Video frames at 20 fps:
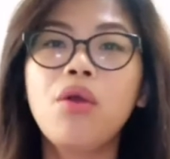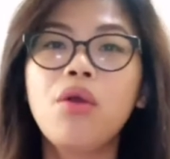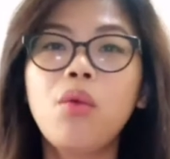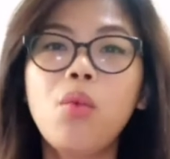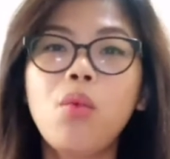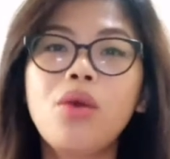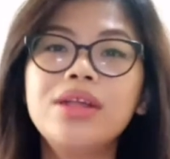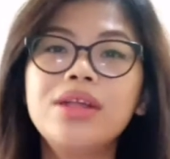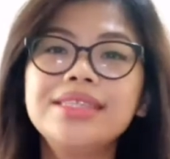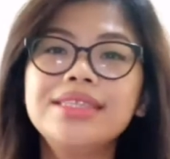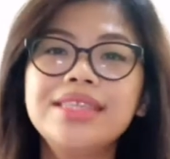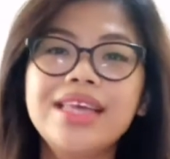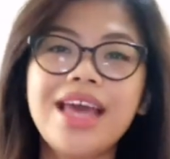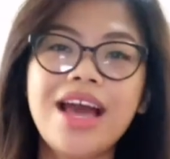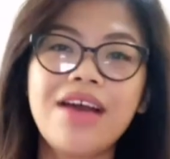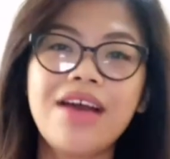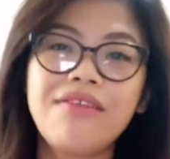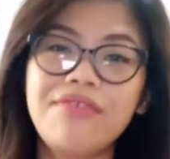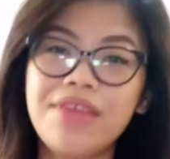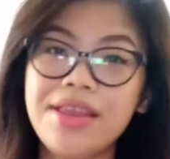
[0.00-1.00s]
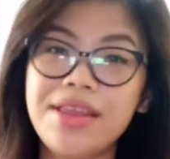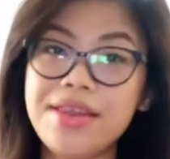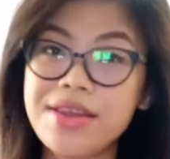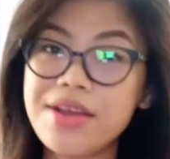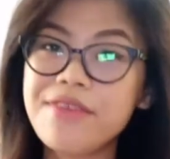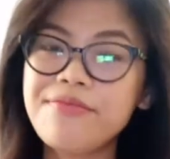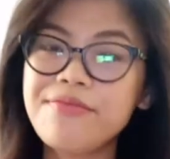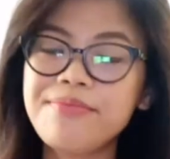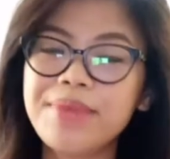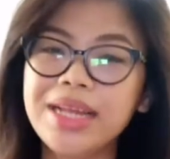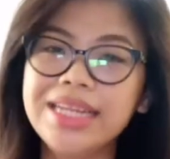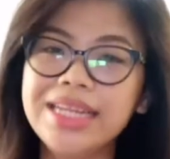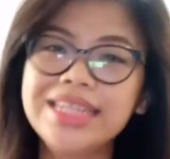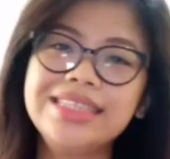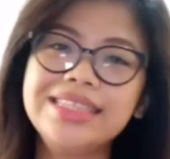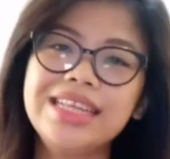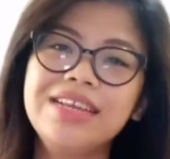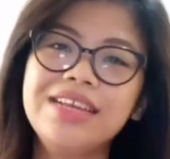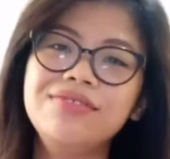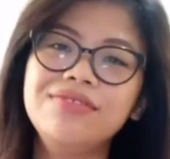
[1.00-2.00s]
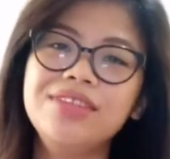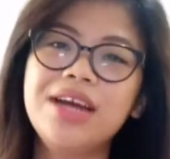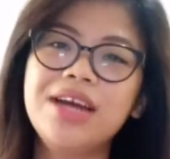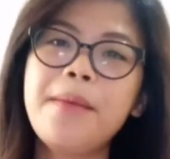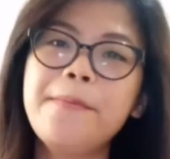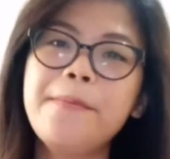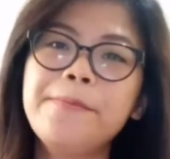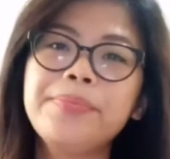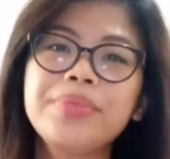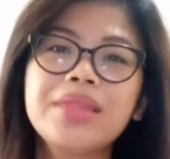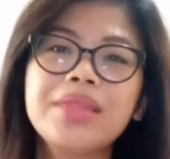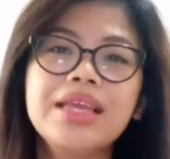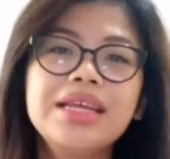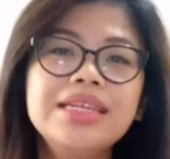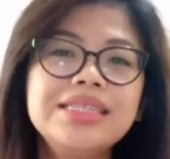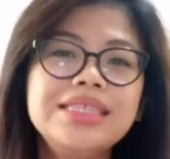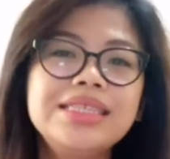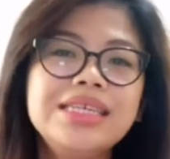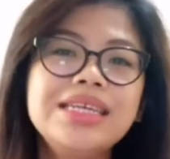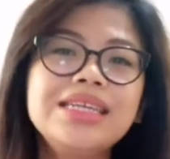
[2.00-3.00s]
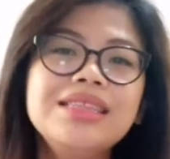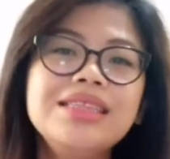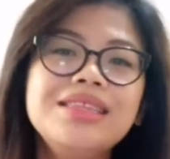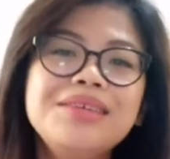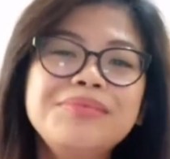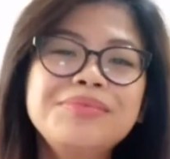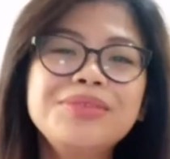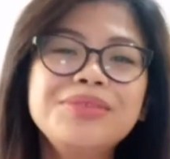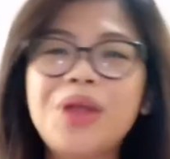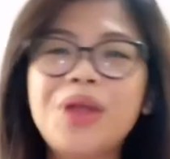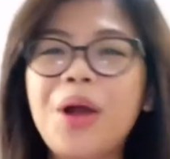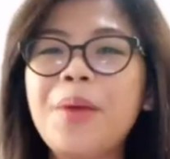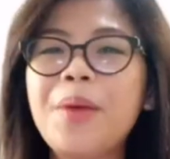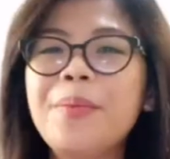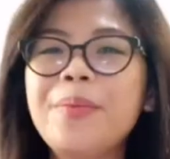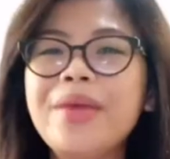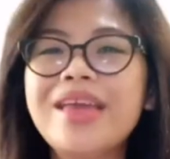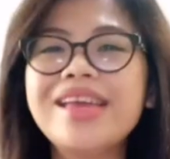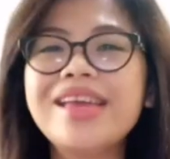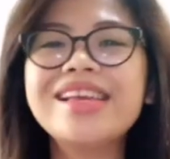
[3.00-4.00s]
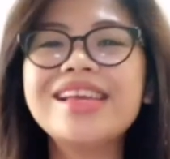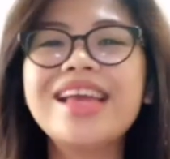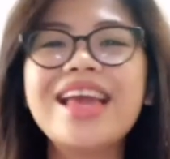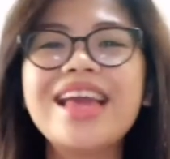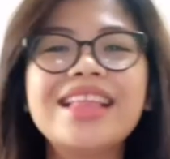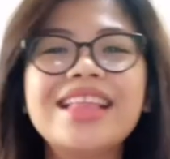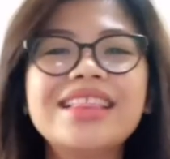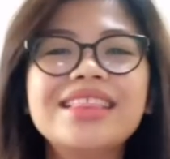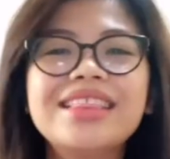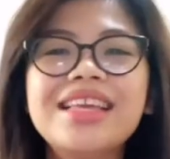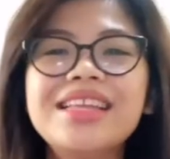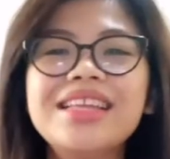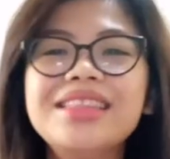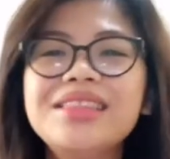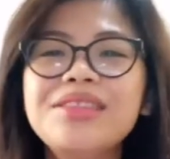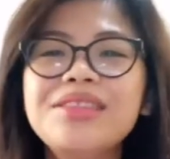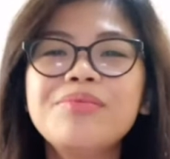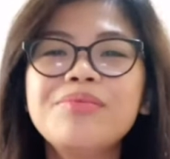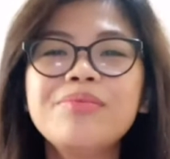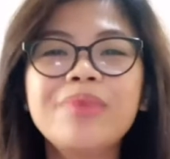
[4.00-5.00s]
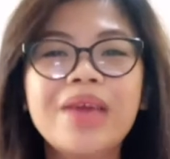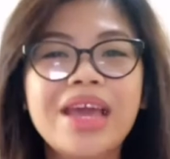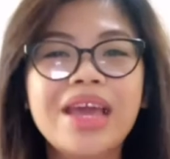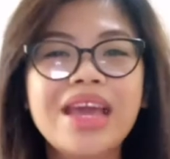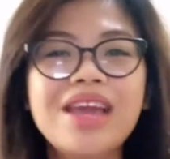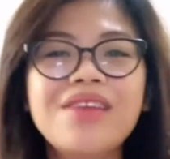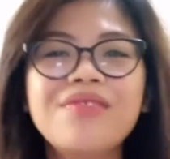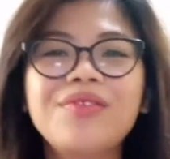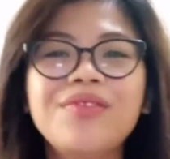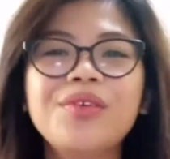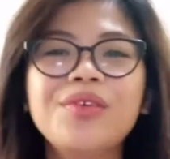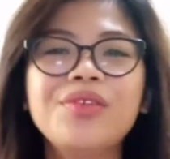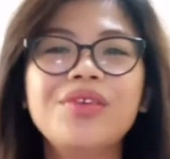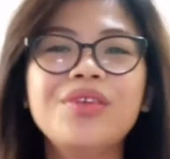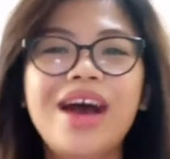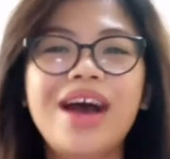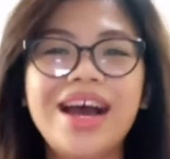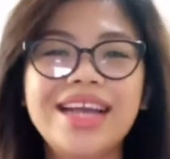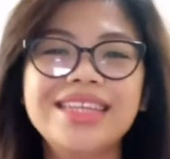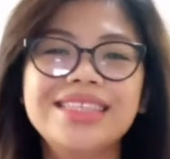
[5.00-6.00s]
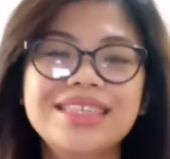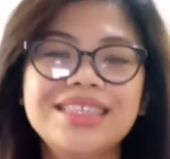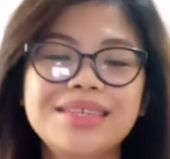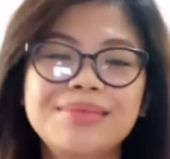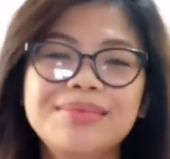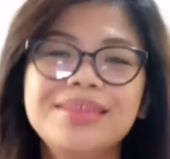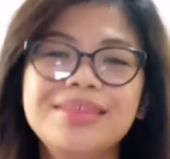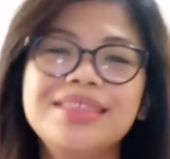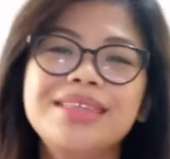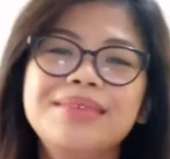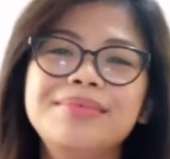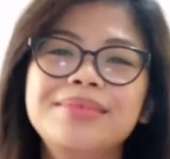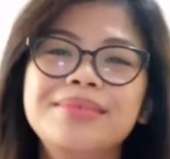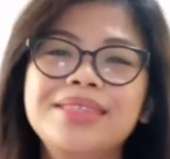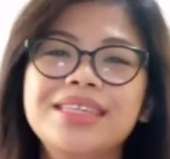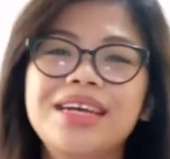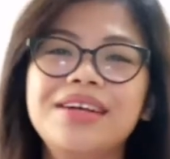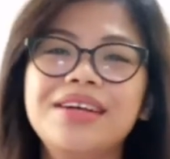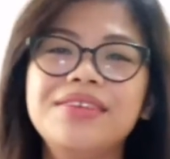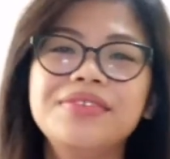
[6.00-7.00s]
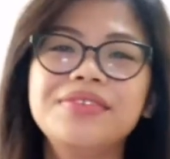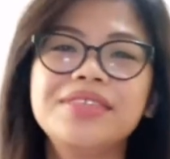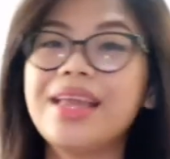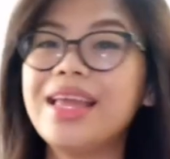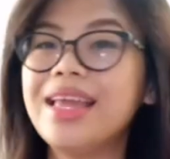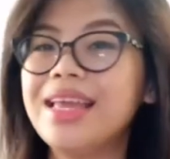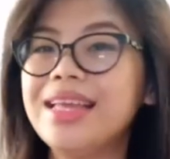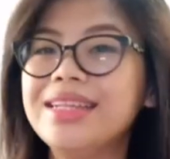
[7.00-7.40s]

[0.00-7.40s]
Once they have enough money saved up, take them shopping and let pay for the items themselves.